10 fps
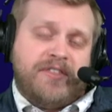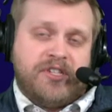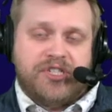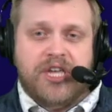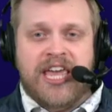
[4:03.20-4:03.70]
the
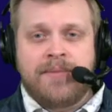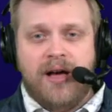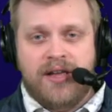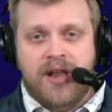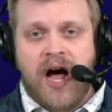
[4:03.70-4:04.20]
scheme
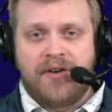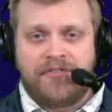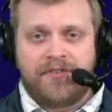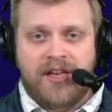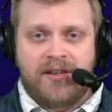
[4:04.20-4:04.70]

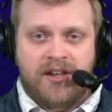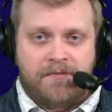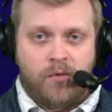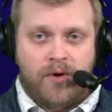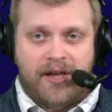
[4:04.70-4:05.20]
enough, and if
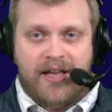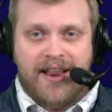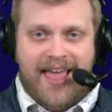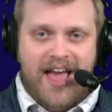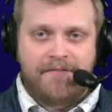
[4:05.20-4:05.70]
you want to
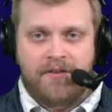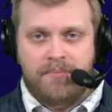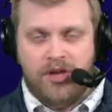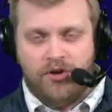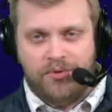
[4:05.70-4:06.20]
kind of have him
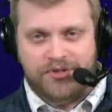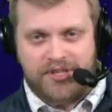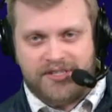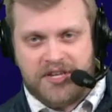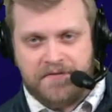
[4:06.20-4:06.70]
be almost
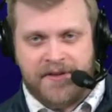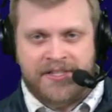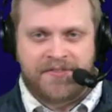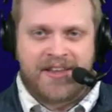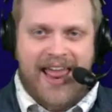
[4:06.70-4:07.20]
a
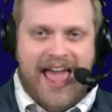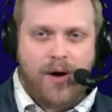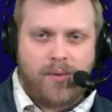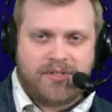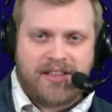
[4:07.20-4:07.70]
defensive end
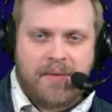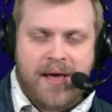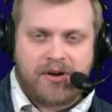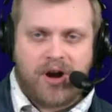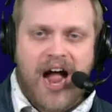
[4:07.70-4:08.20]
out to
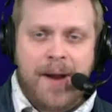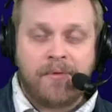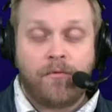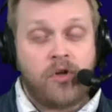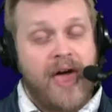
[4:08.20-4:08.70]
linebacker
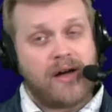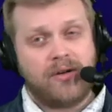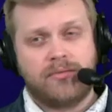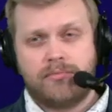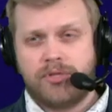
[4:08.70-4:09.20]
hybrid for you, that
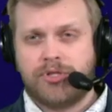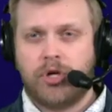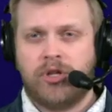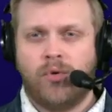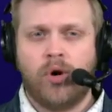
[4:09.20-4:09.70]
could
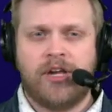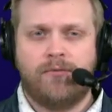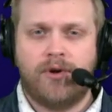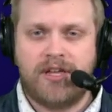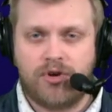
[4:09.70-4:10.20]
certainly work if
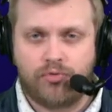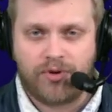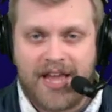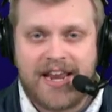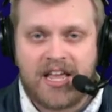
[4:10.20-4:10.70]
you want to get
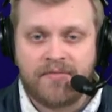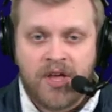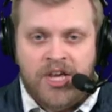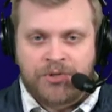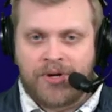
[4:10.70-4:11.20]
creative,
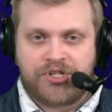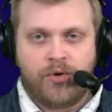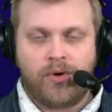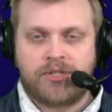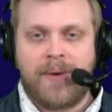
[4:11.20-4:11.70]
especially
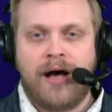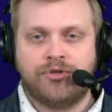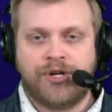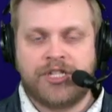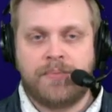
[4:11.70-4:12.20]
once
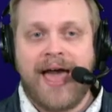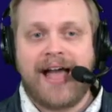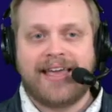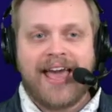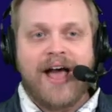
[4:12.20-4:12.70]
Bowser gets
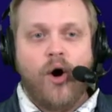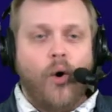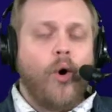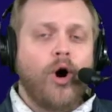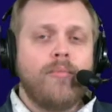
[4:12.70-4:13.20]
back.
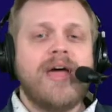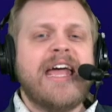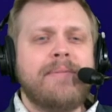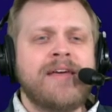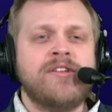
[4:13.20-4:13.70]
Or
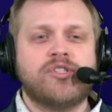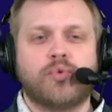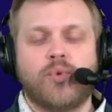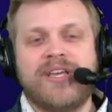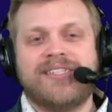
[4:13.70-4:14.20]
maybe you just
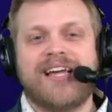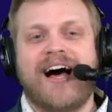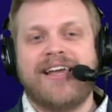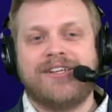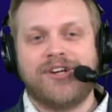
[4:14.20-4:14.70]

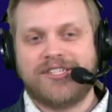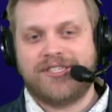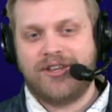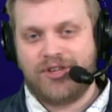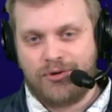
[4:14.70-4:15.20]
re-sign
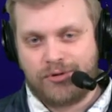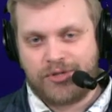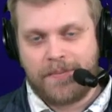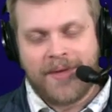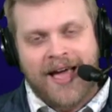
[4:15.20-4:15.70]
Justin
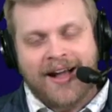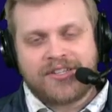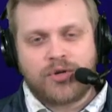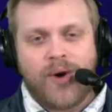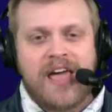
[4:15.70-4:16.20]
Houston,
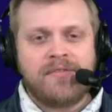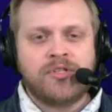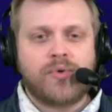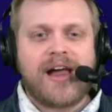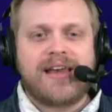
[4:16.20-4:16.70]
because the
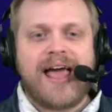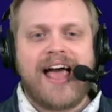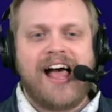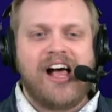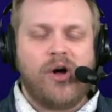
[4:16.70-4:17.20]
Ravens right
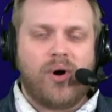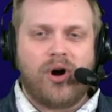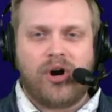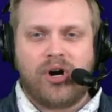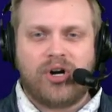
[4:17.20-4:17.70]
now
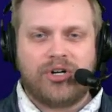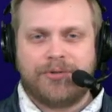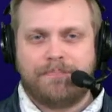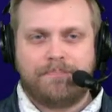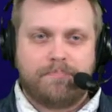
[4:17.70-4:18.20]

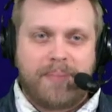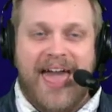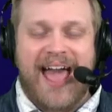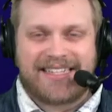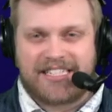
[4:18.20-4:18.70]
are
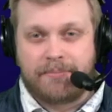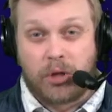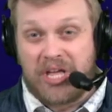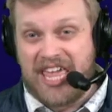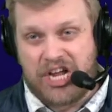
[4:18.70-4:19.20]

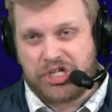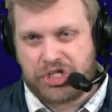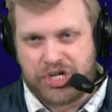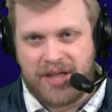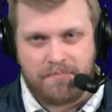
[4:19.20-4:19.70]

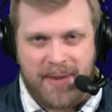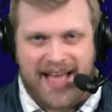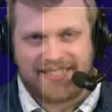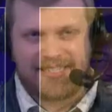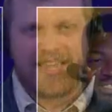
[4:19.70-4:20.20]
passable-ish at best